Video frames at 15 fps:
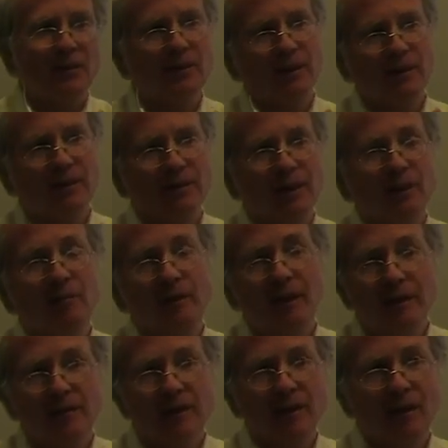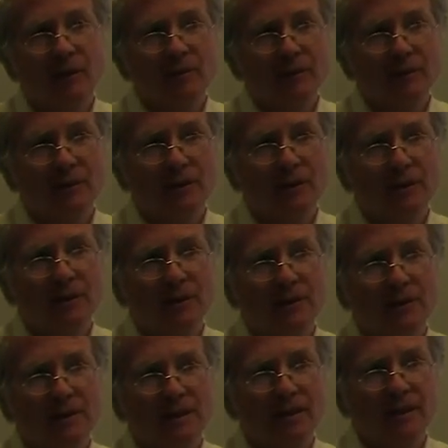who are going to get private health
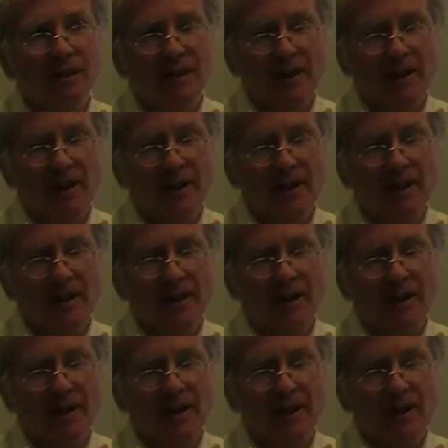insurance,